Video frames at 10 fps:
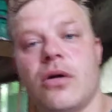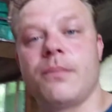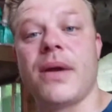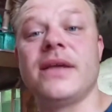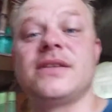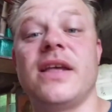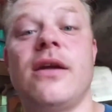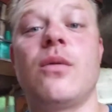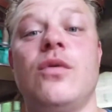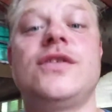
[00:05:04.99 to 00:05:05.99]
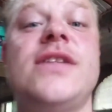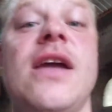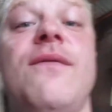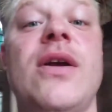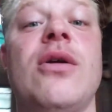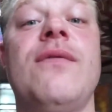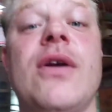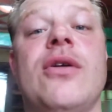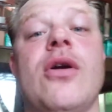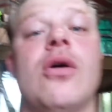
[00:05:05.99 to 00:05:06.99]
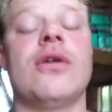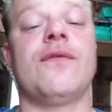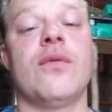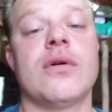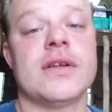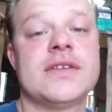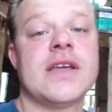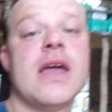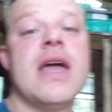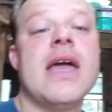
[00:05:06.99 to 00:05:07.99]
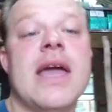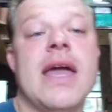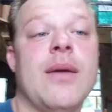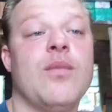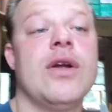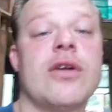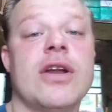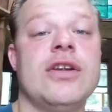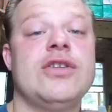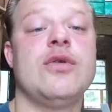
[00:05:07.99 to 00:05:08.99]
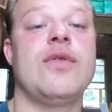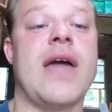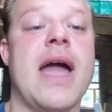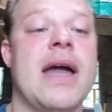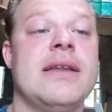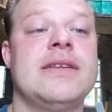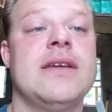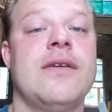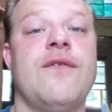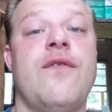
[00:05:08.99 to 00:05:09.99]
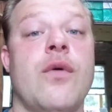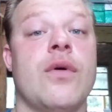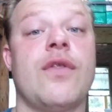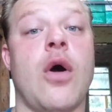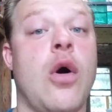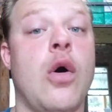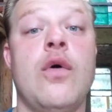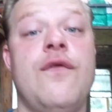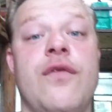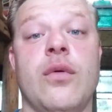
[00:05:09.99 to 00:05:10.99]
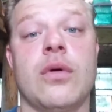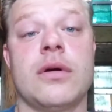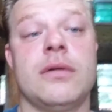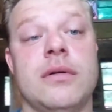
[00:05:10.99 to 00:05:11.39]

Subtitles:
base layer will stay very, very hard for us. And we're going to do that for the whole floor.